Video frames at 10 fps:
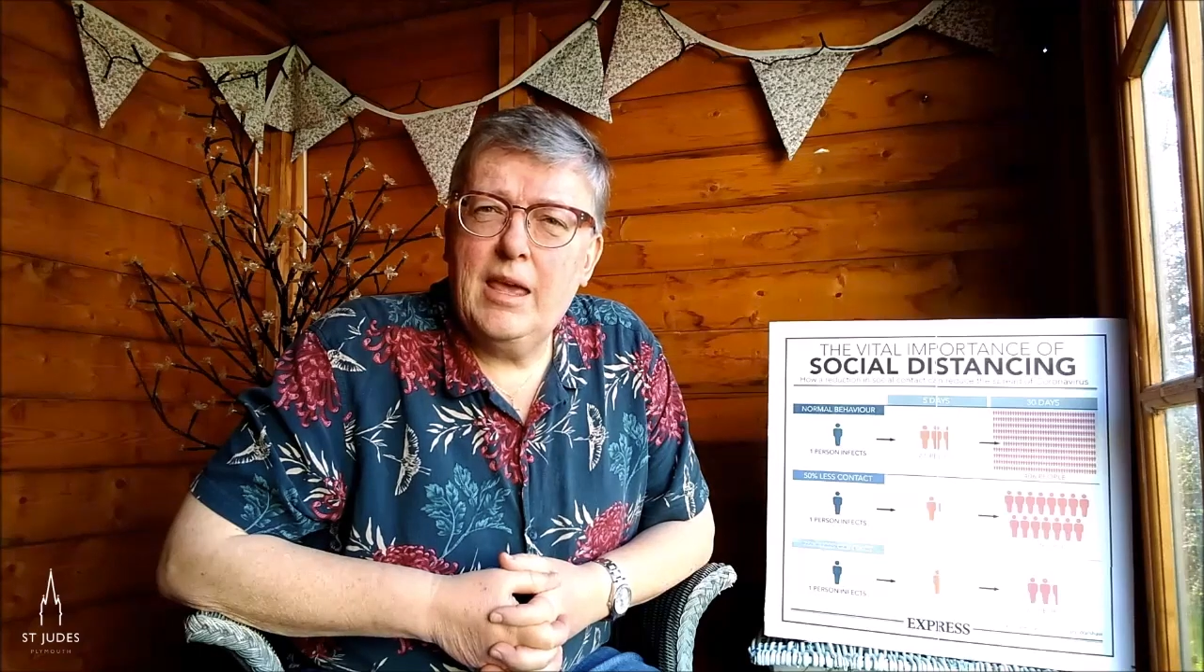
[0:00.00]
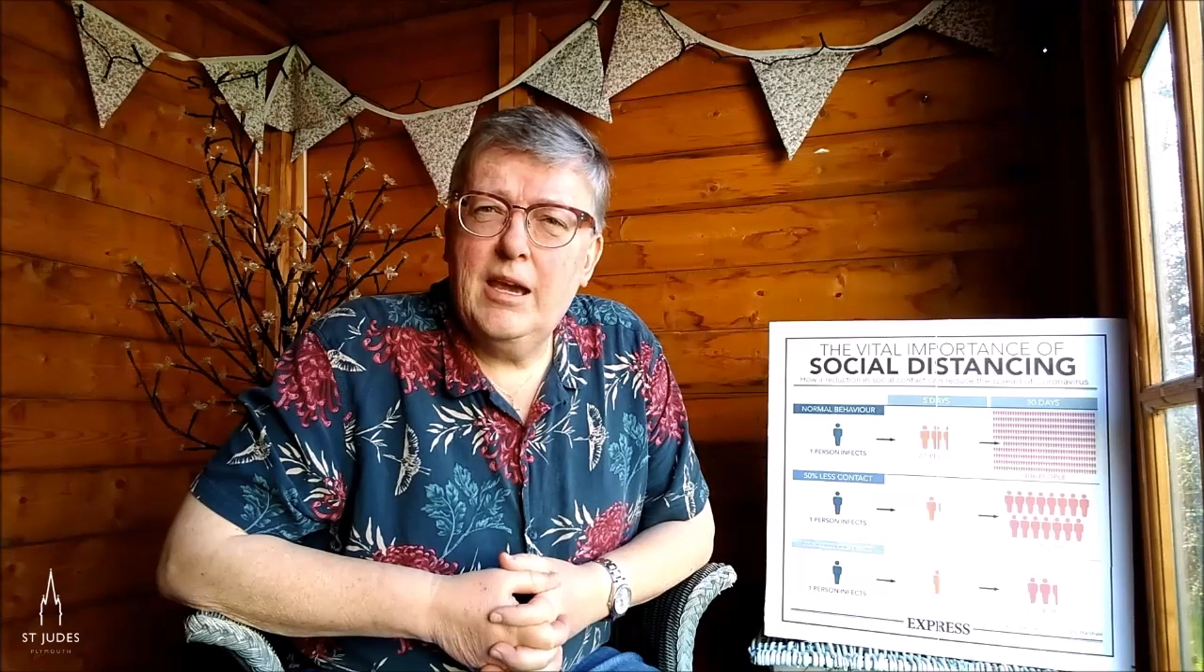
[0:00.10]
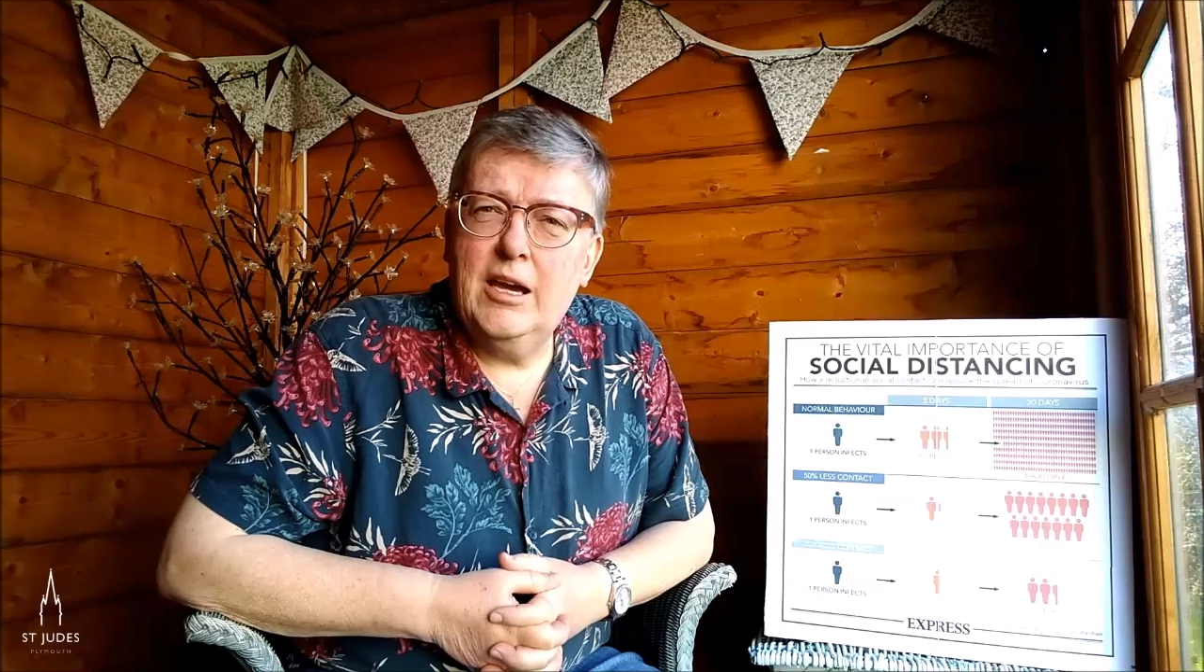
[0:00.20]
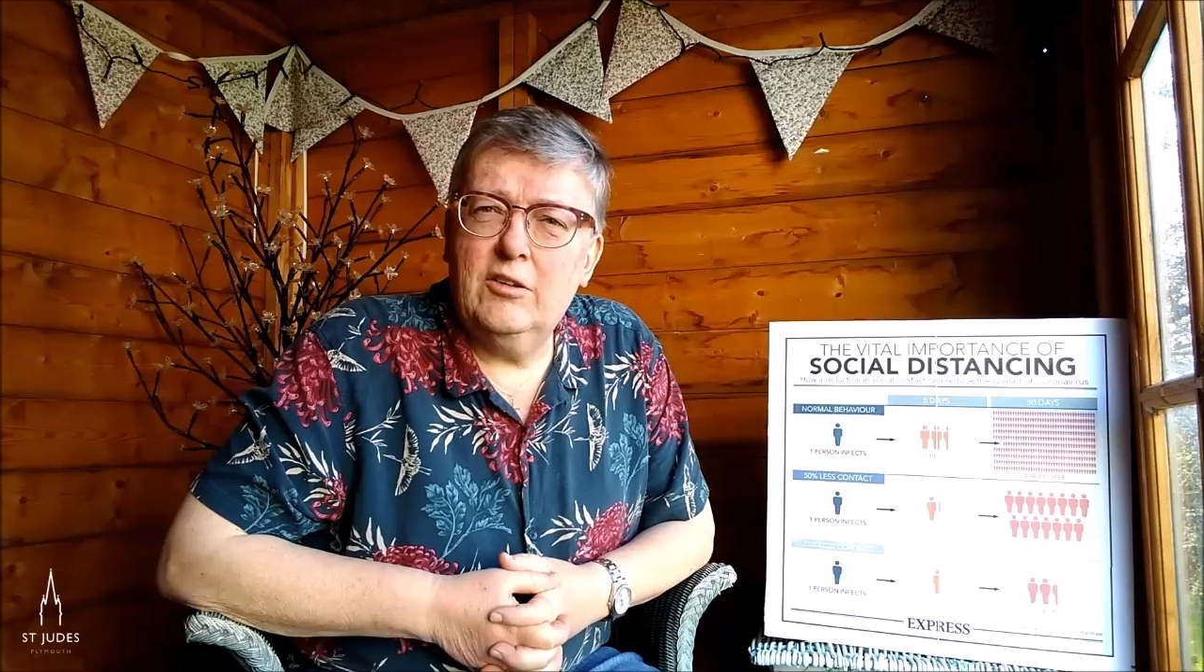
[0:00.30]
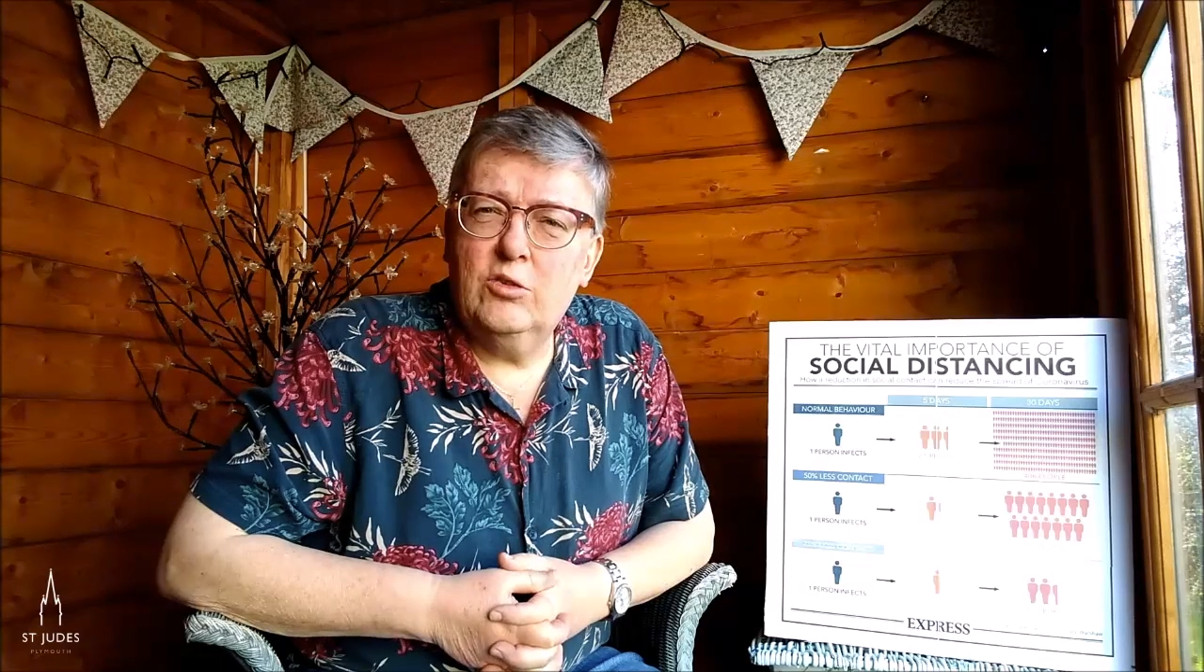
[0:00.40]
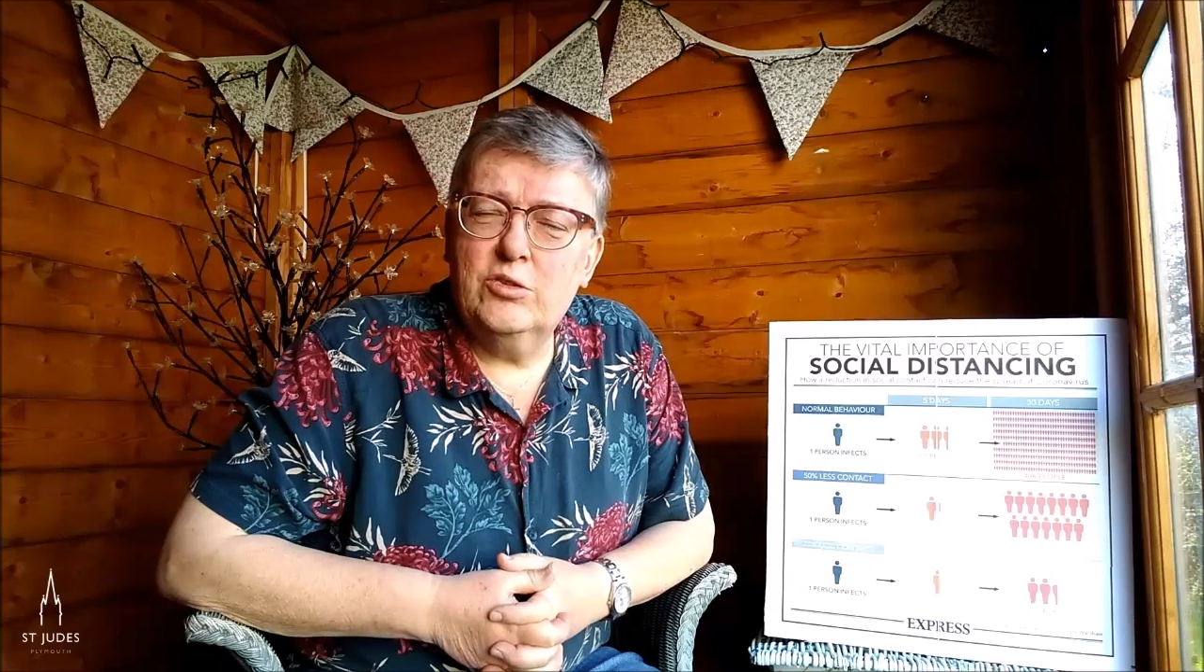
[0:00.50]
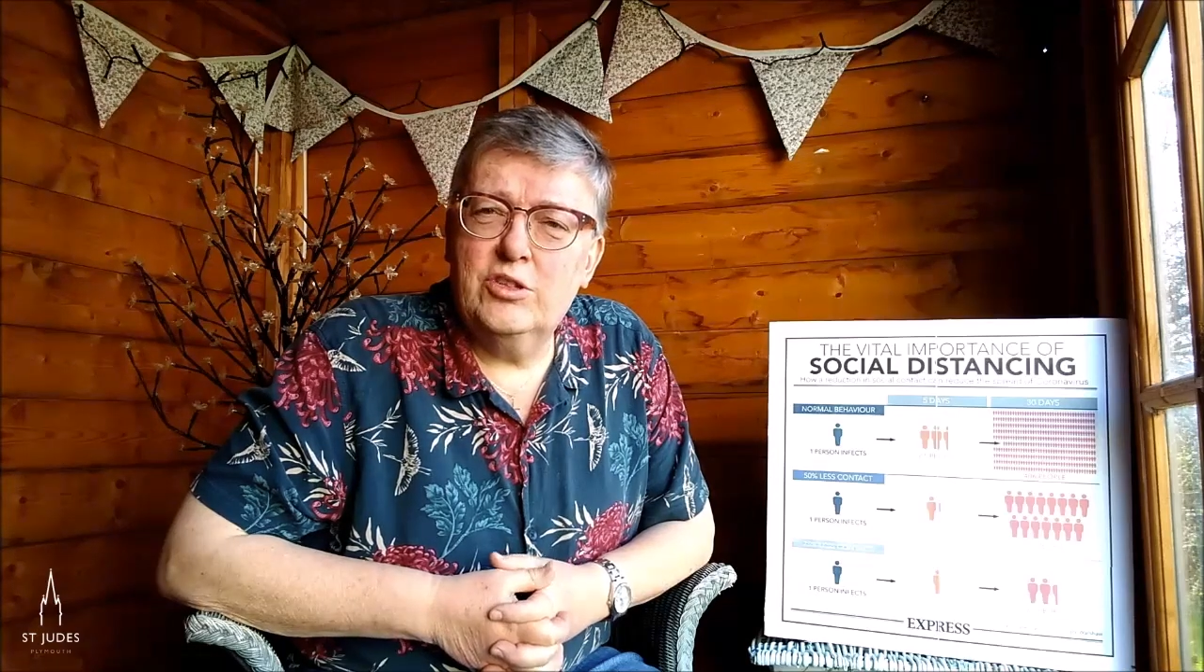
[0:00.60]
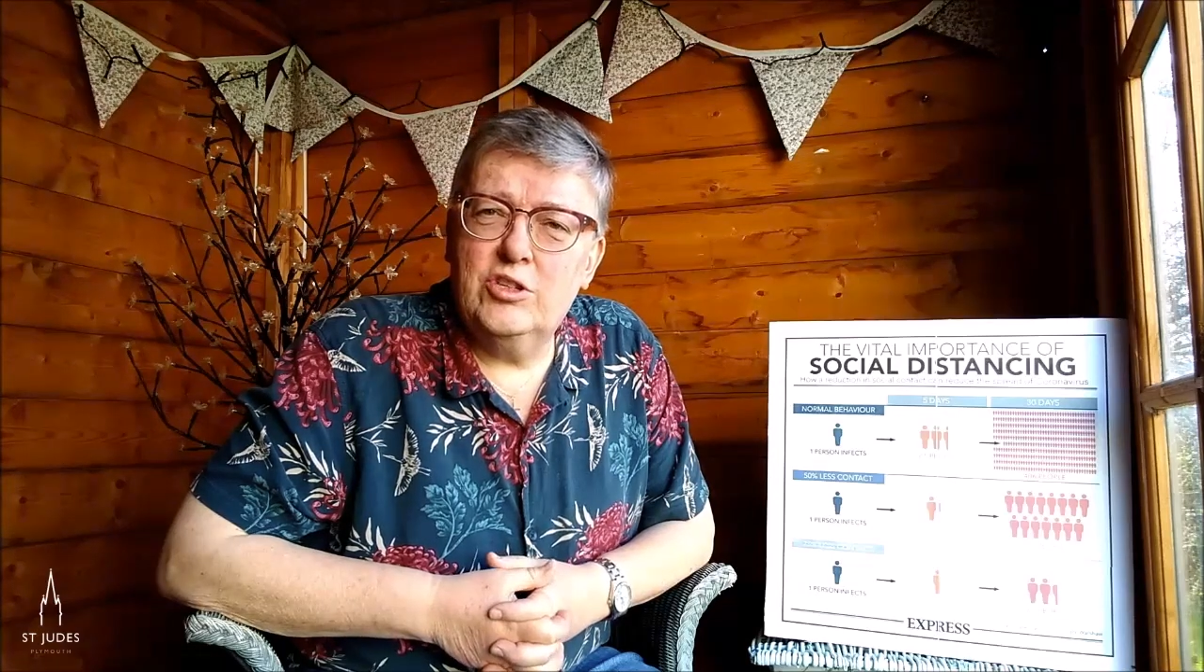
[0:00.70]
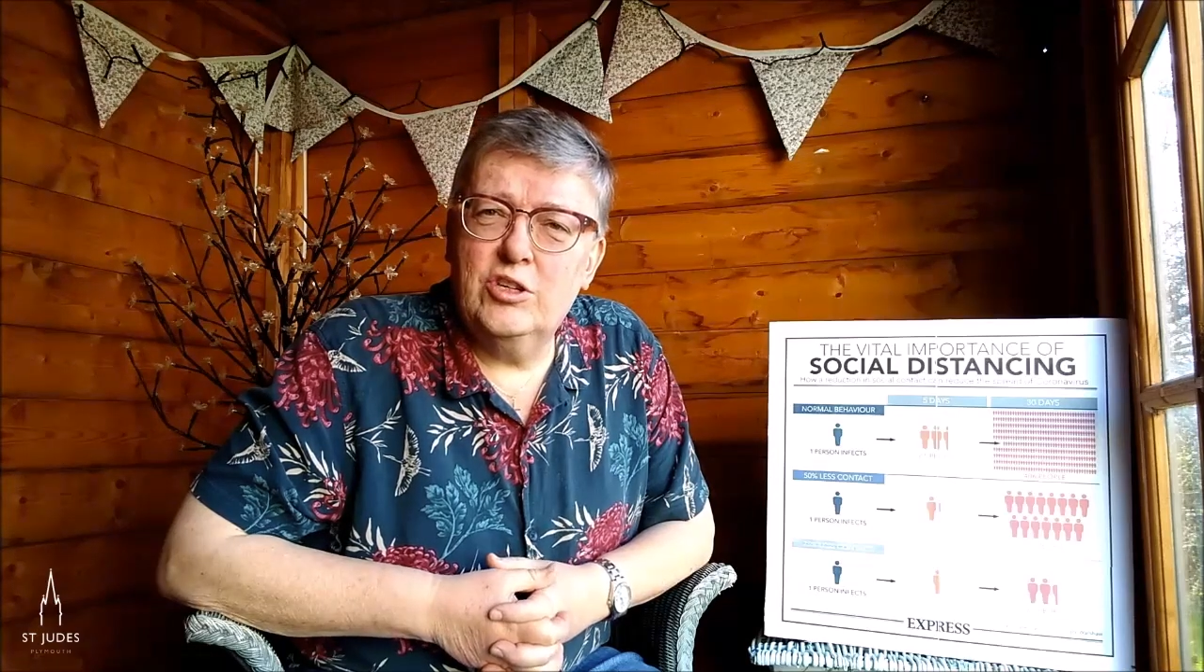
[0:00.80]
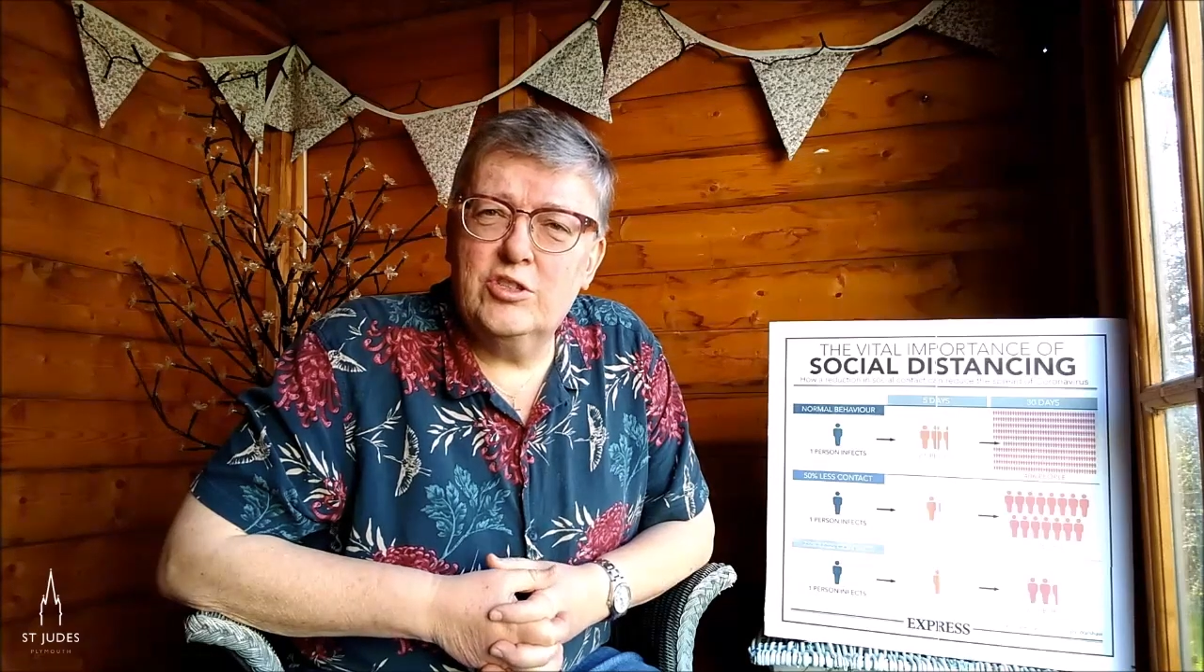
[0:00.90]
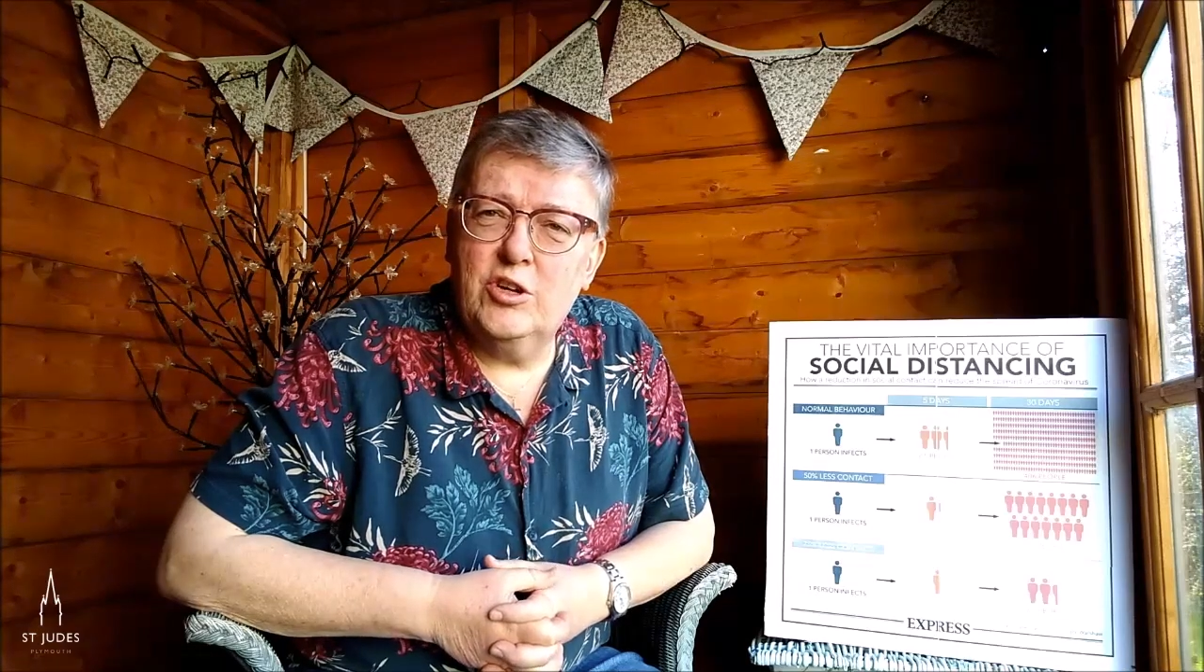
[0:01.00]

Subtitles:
And of course, the church